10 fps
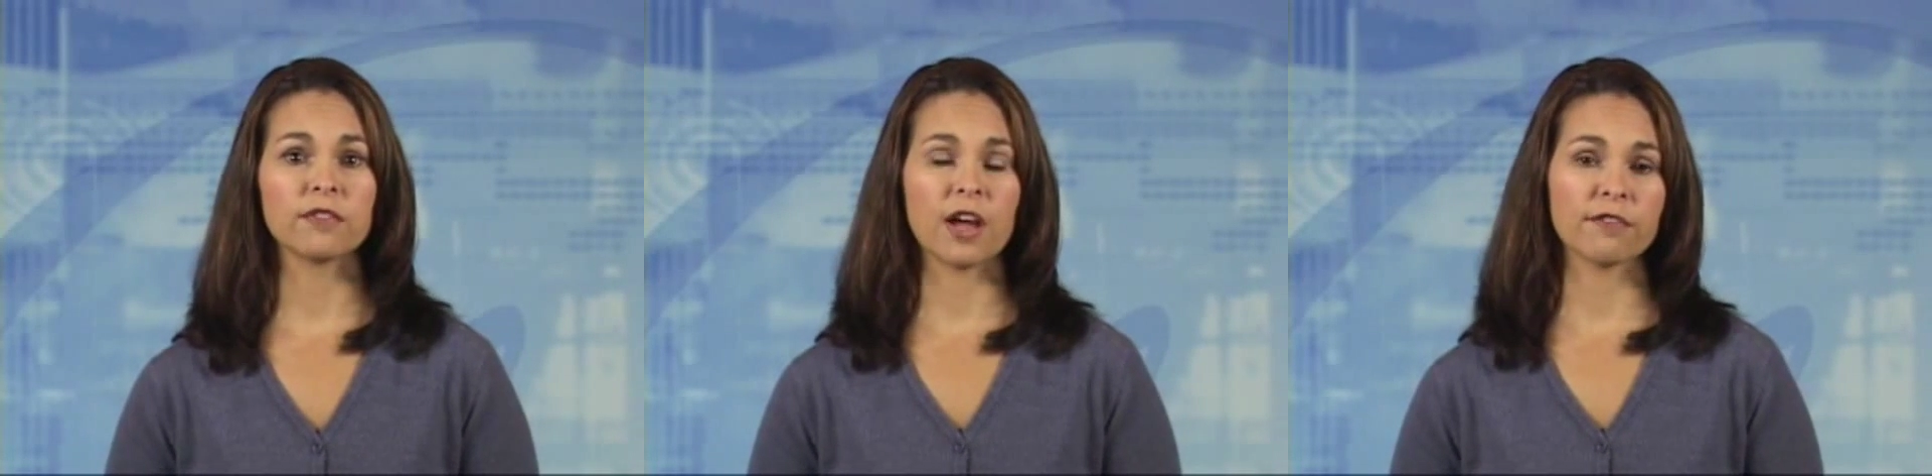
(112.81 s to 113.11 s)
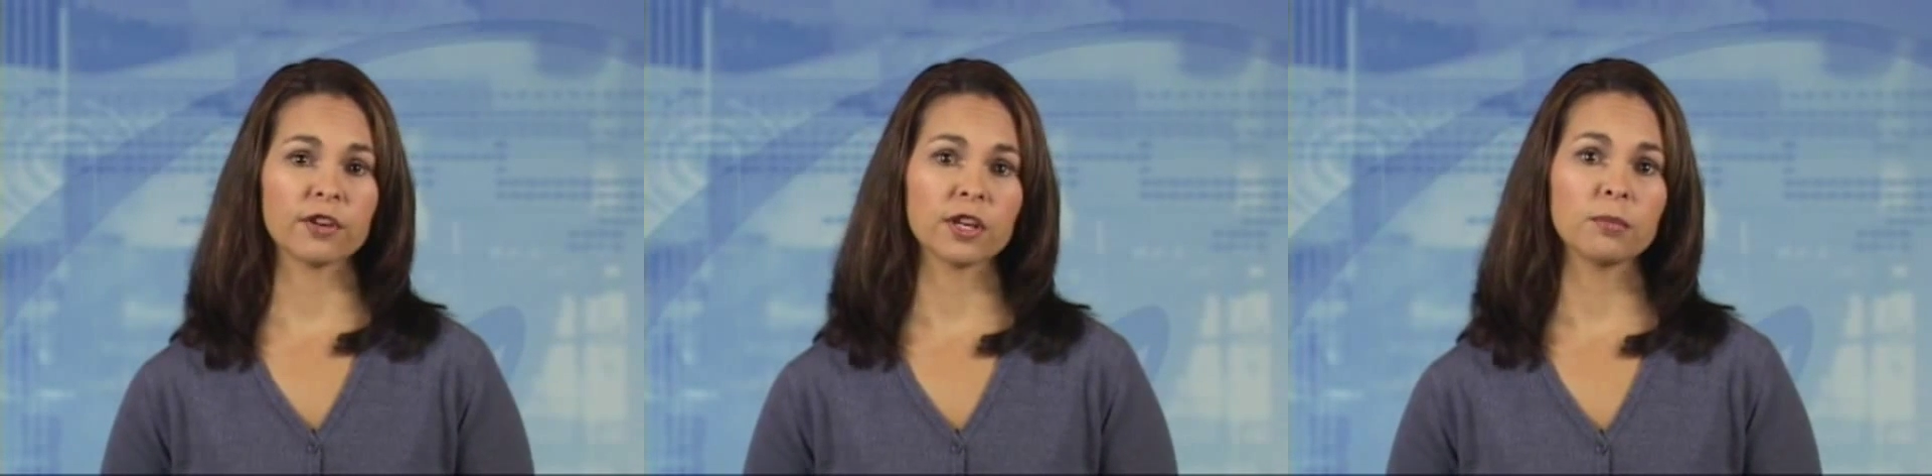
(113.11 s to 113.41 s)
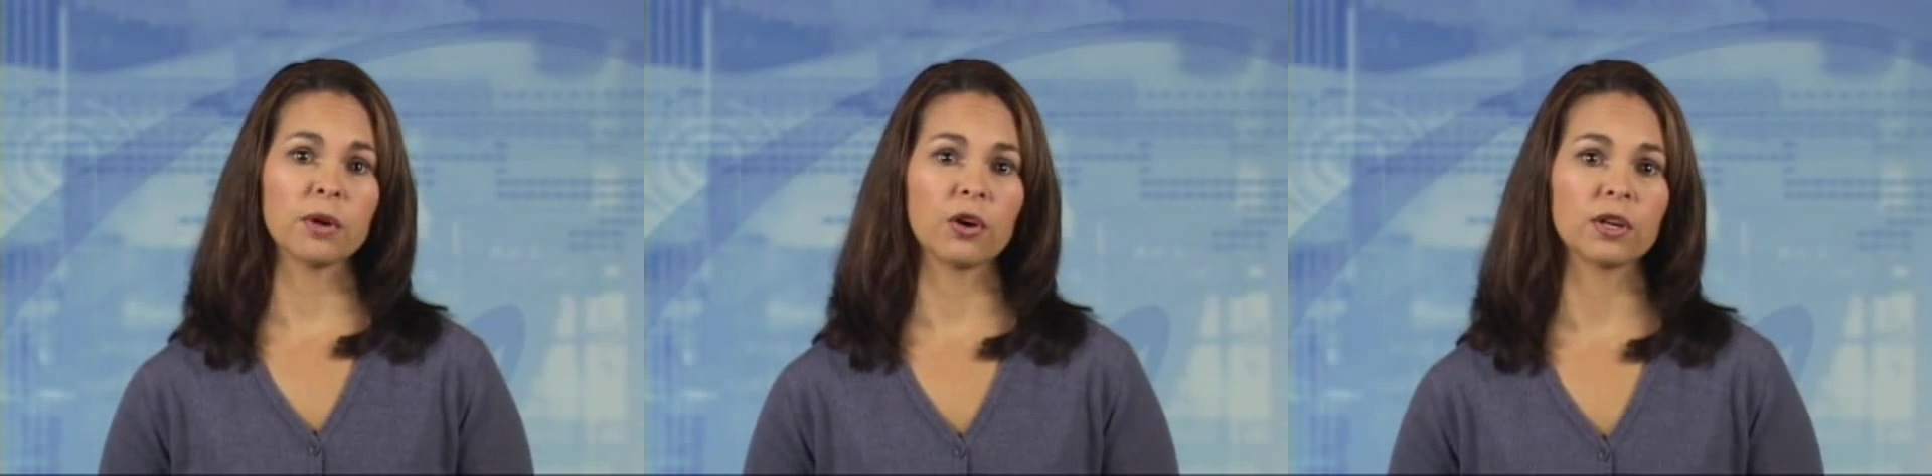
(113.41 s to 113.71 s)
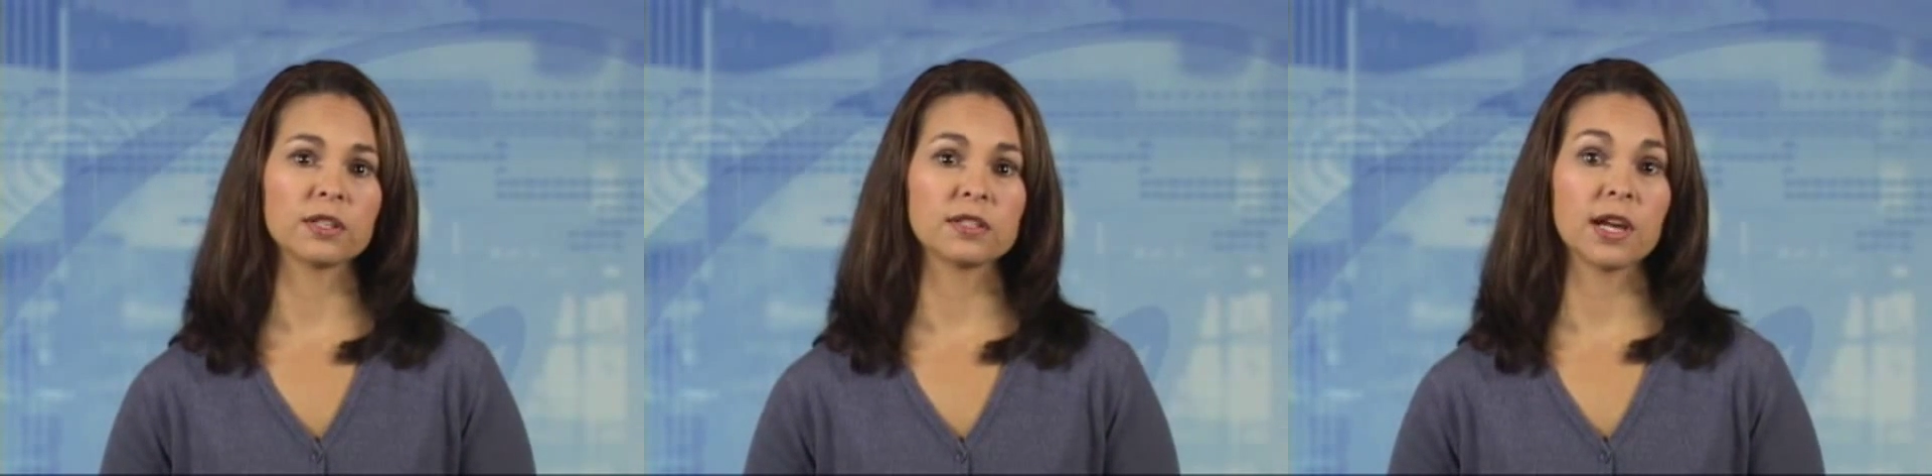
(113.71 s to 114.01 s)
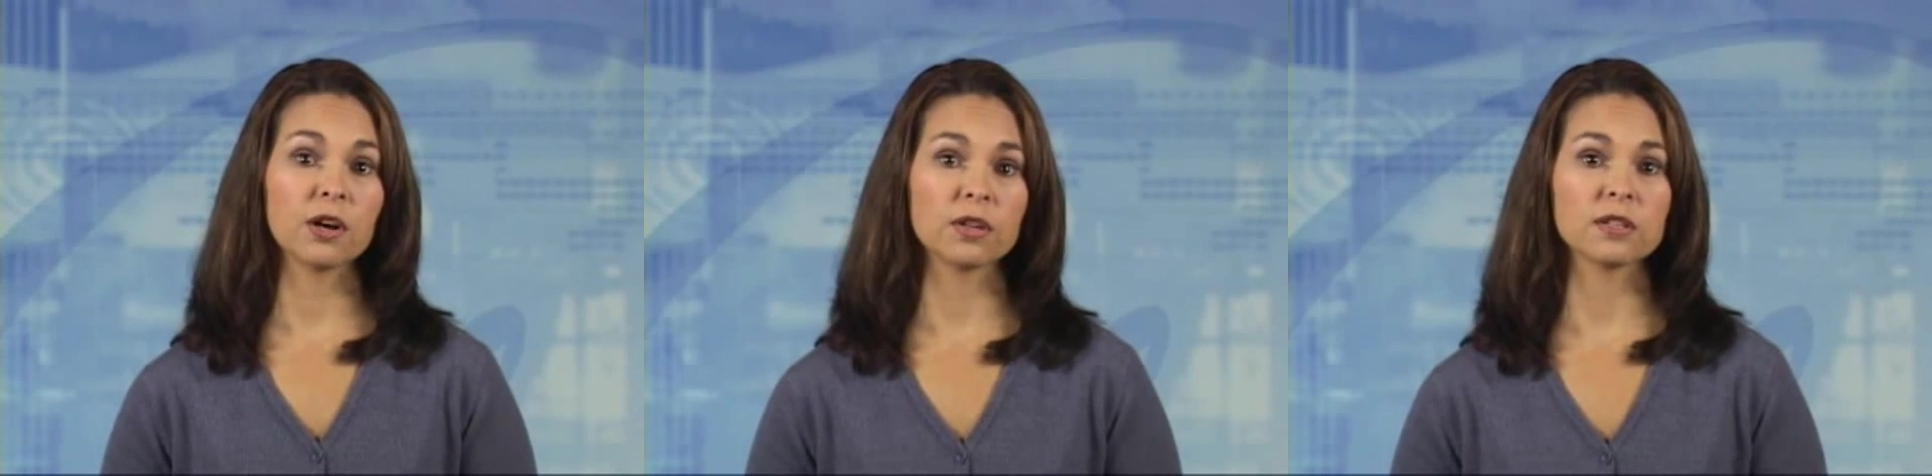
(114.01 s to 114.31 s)
African Americans
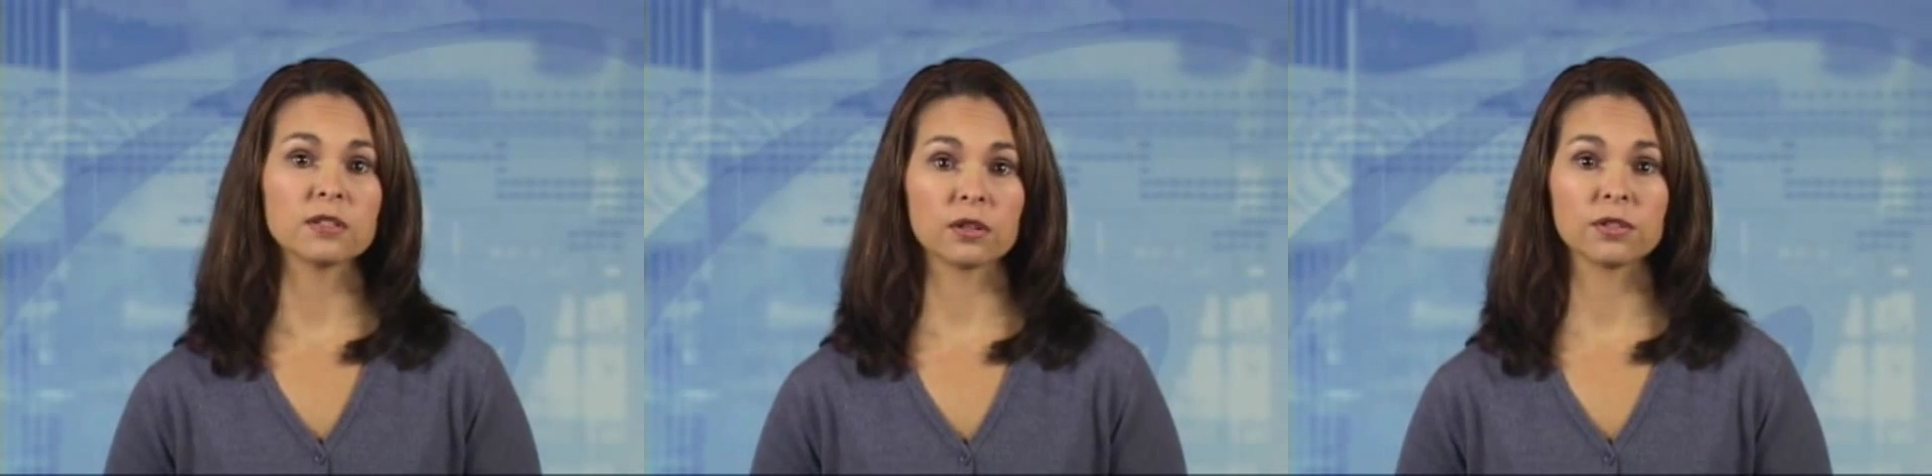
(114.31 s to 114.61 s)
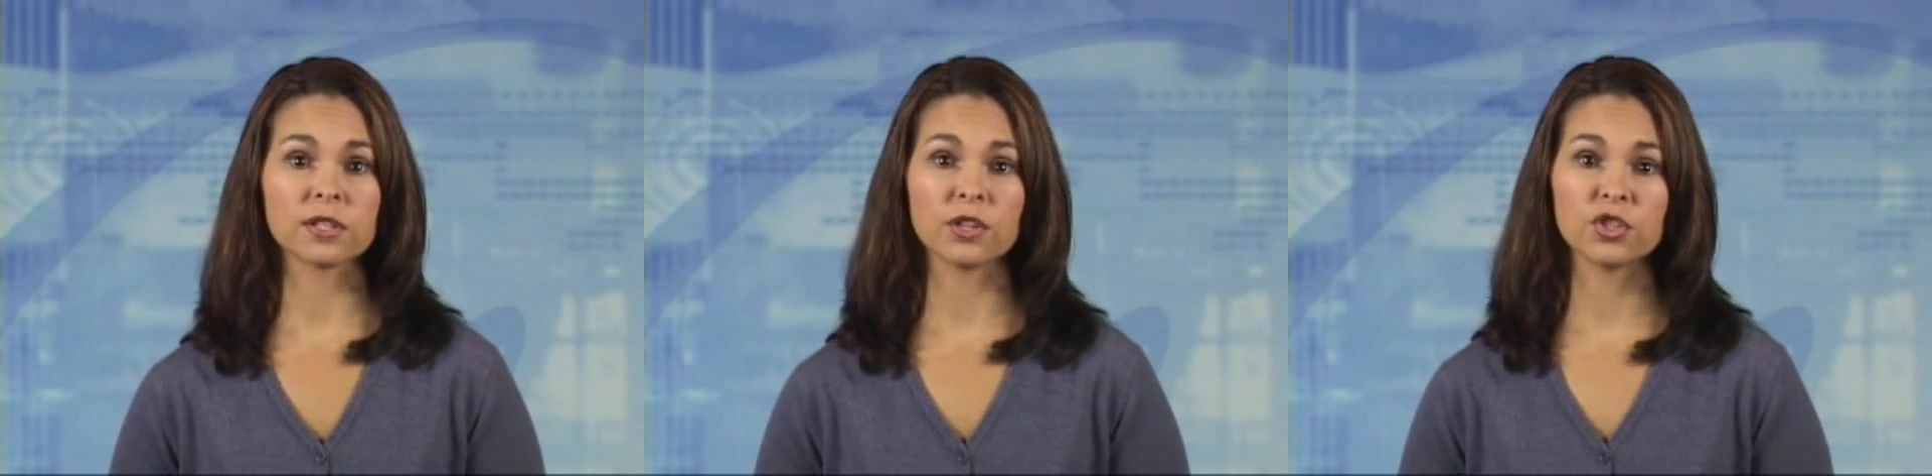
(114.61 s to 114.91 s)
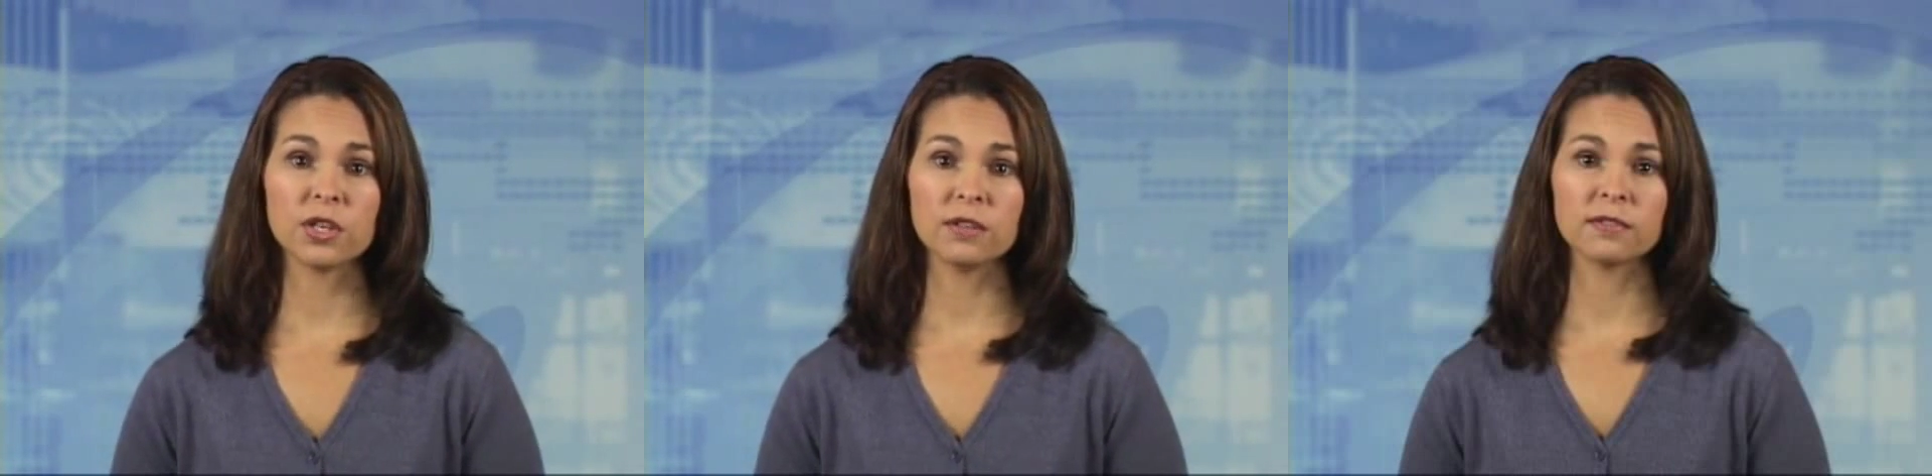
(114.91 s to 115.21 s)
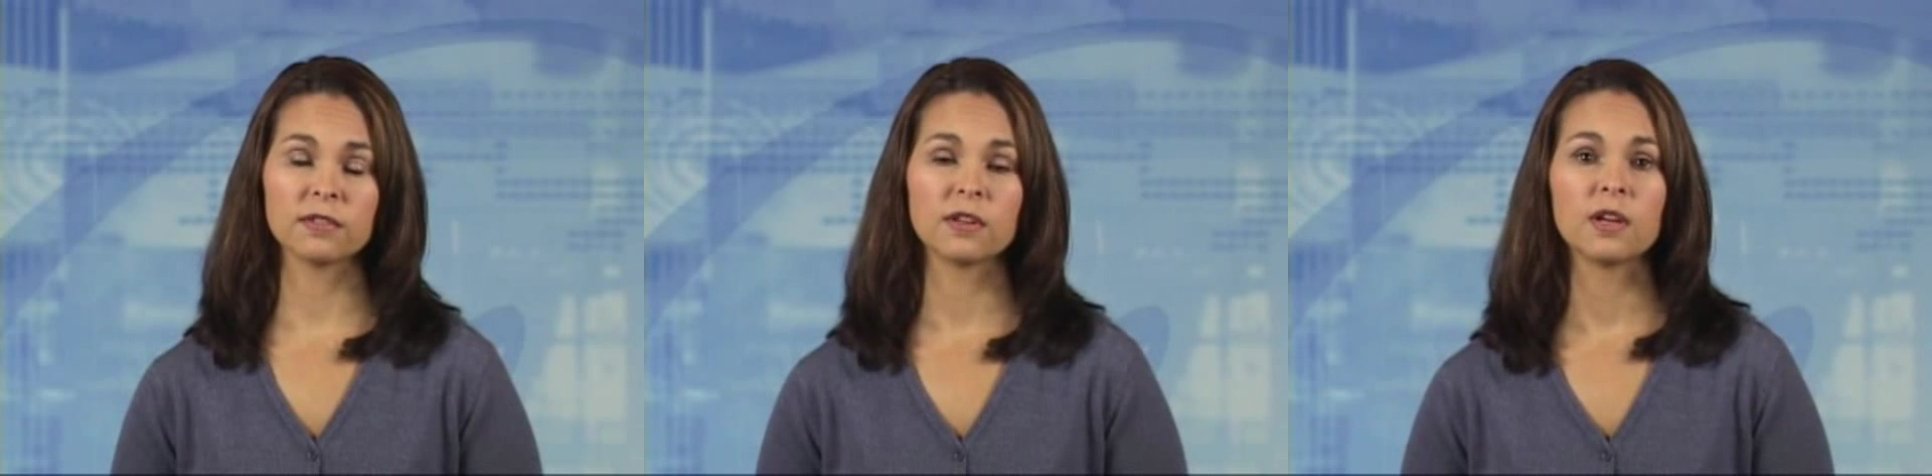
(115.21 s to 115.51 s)
carry the sickle cell gene.